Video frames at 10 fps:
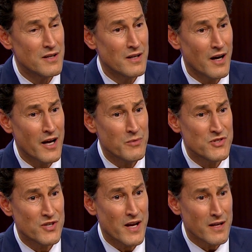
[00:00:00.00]
mm-hmm. I
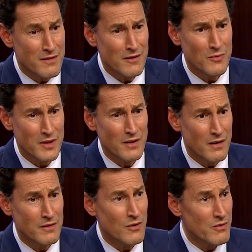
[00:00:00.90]
would say, you know what?
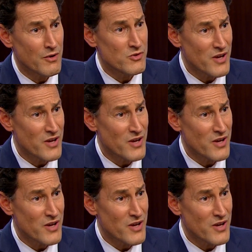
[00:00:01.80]
Th th those